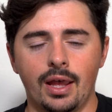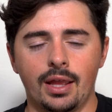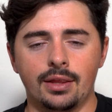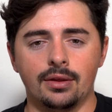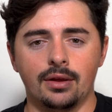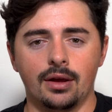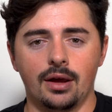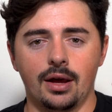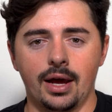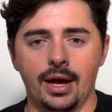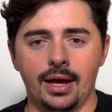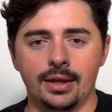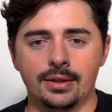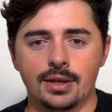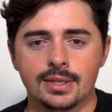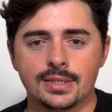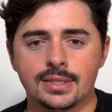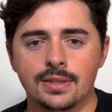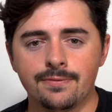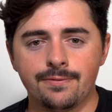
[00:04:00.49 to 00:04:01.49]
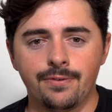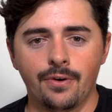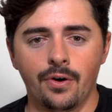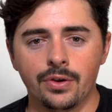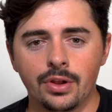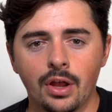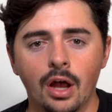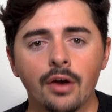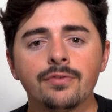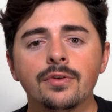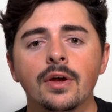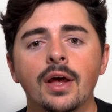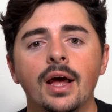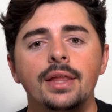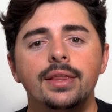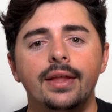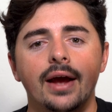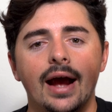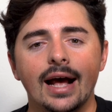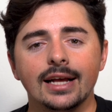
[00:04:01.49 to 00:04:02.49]
and the, and the sin falling off,
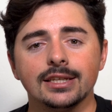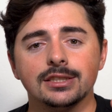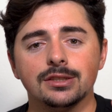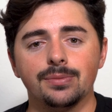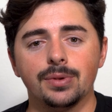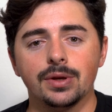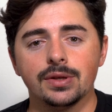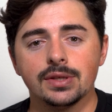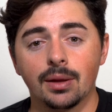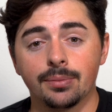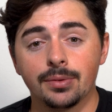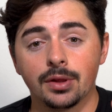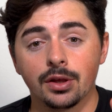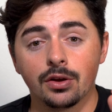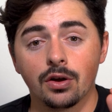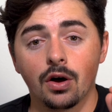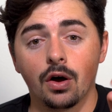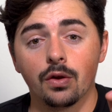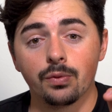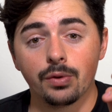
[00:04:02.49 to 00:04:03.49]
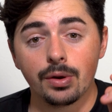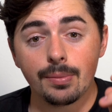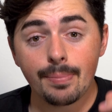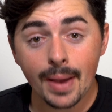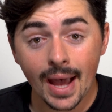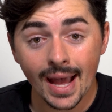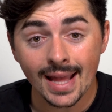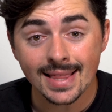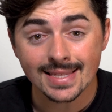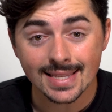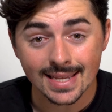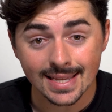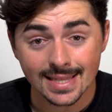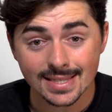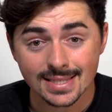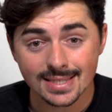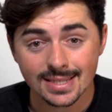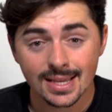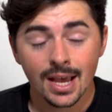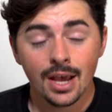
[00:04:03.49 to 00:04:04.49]
there has to be something called
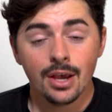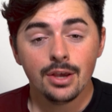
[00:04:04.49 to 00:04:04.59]
repentance.